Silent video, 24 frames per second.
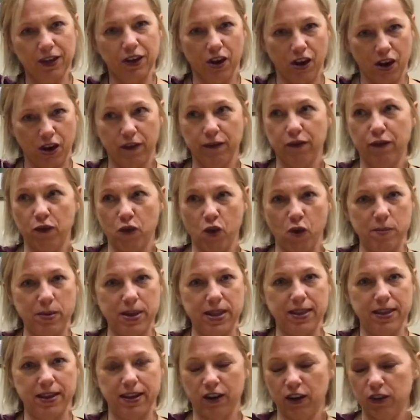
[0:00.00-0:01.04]
are
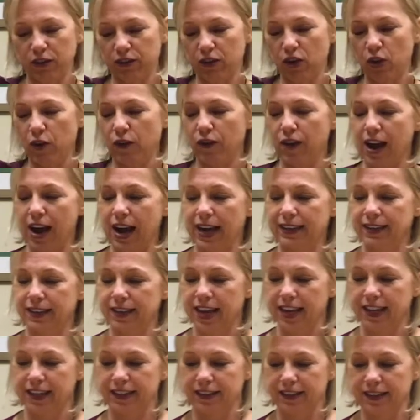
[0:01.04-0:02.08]
forming there. So if I
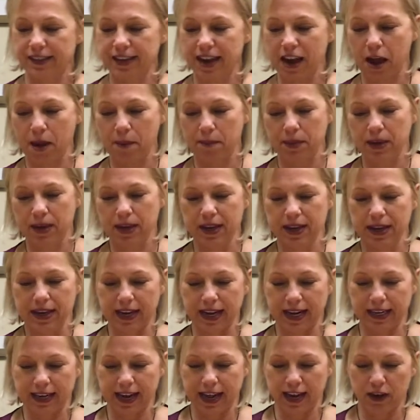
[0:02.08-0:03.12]
take a step
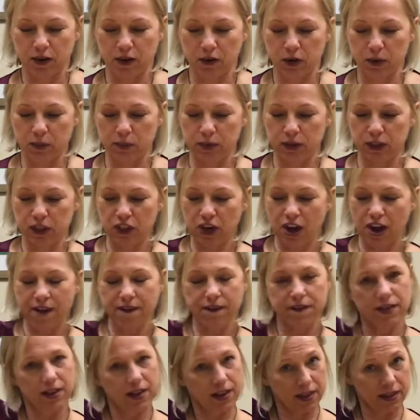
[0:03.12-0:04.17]
and I go to push
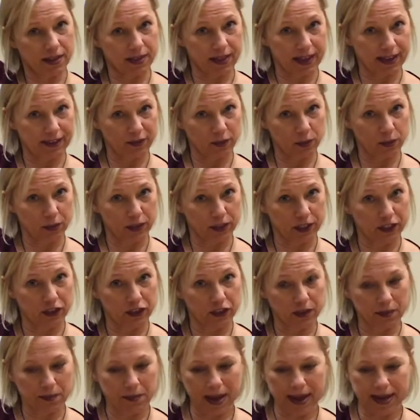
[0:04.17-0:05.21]
off, that's where it
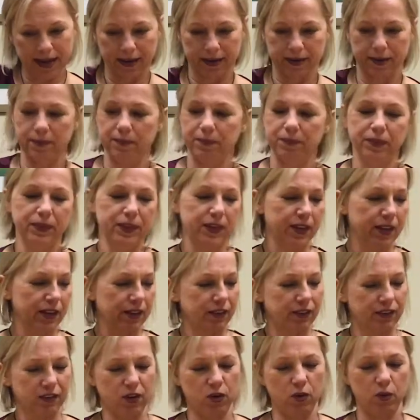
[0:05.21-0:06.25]
should bend.
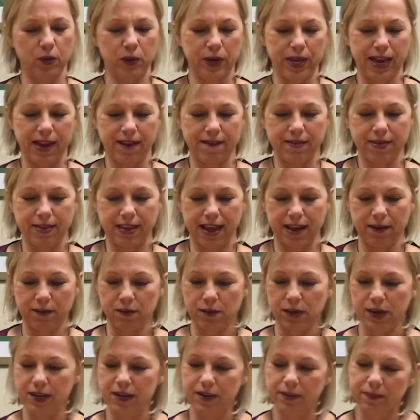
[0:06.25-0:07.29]
So we have that
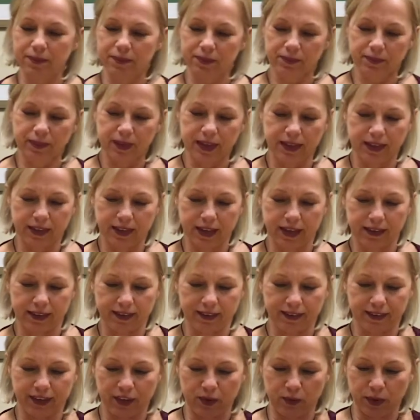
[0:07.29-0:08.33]
one. Let's
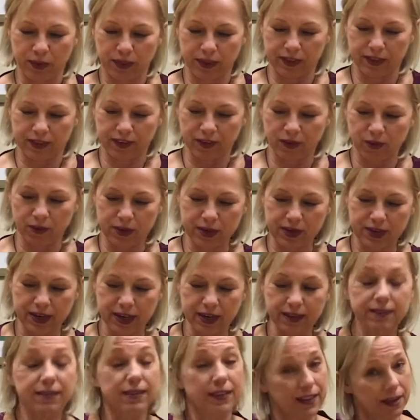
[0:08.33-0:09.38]
see what this one
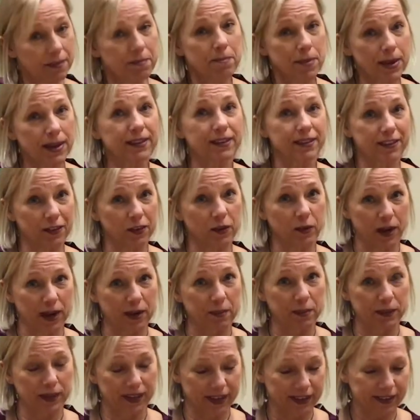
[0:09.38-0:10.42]
does. It bends in the right
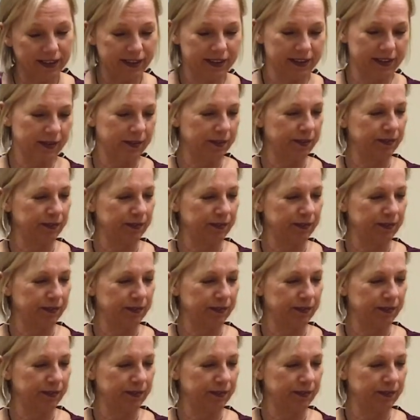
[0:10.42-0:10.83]
place.